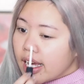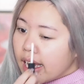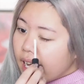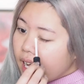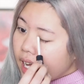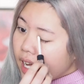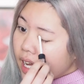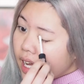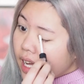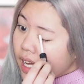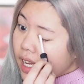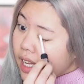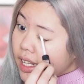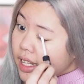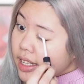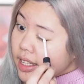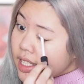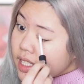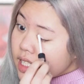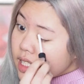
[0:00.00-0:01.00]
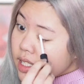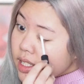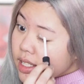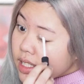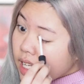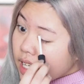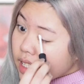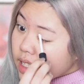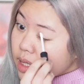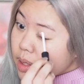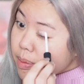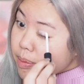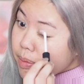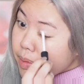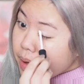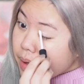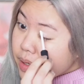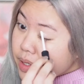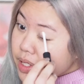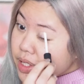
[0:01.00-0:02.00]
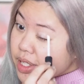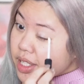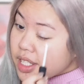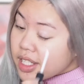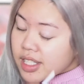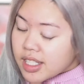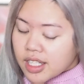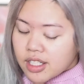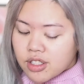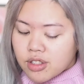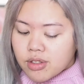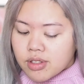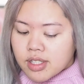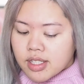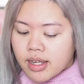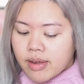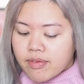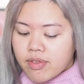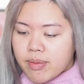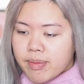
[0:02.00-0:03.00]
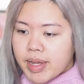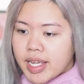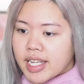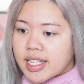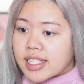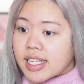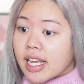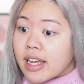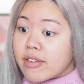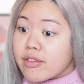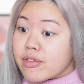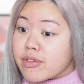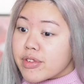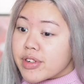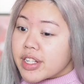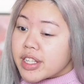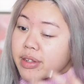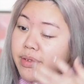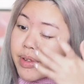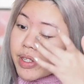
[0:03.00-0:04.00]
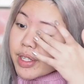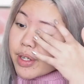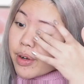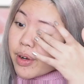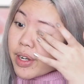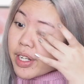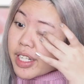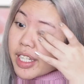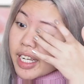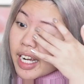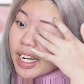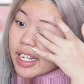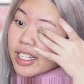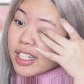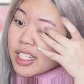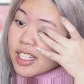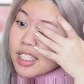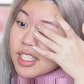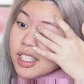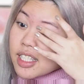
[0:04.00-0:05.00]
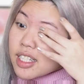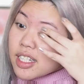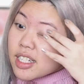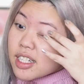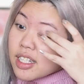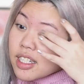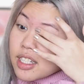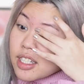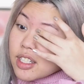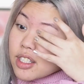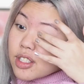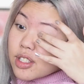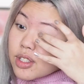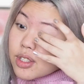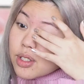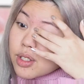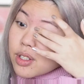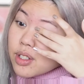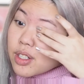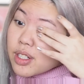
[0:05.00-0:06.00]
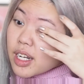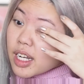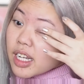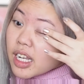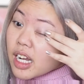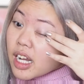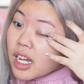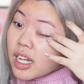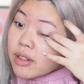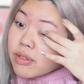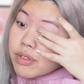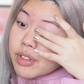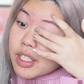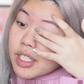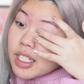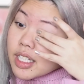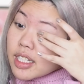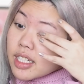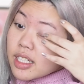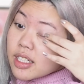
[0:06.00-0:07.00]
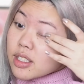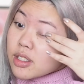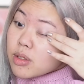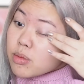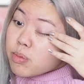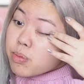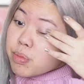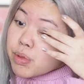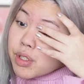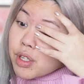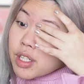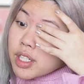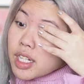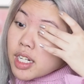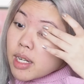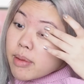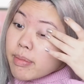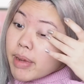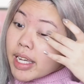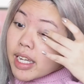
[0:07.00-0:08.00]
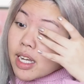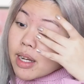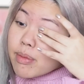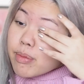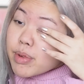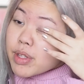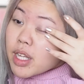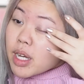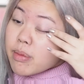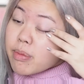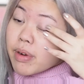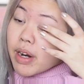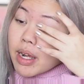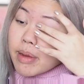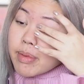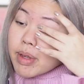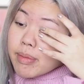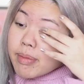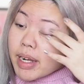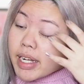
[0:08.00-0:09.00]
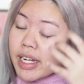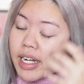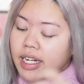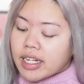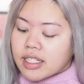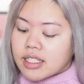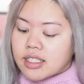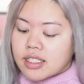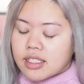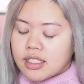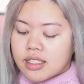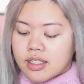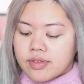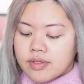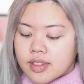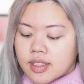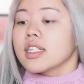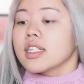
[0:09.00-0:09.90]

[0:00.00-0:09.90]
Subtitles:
And this is like the most essential step for me because I have really oily eyelids, so I can't really put on any makeup without priming my eyes.